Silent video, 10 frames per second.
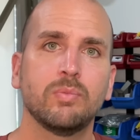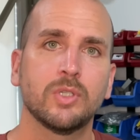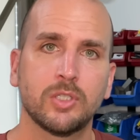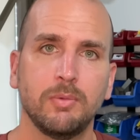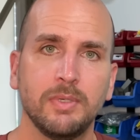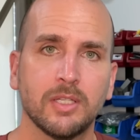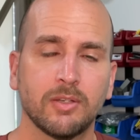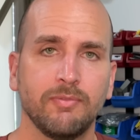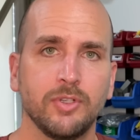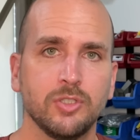What could be the
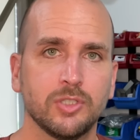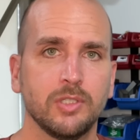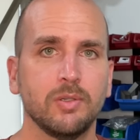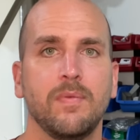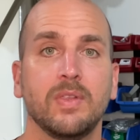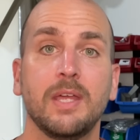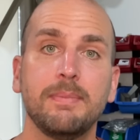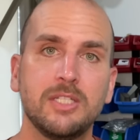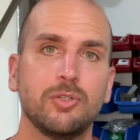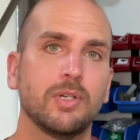confusion? Let me
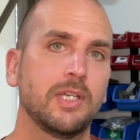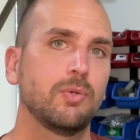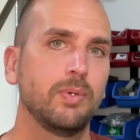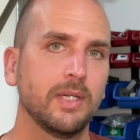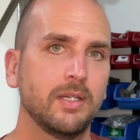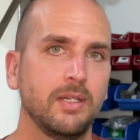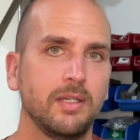do a quick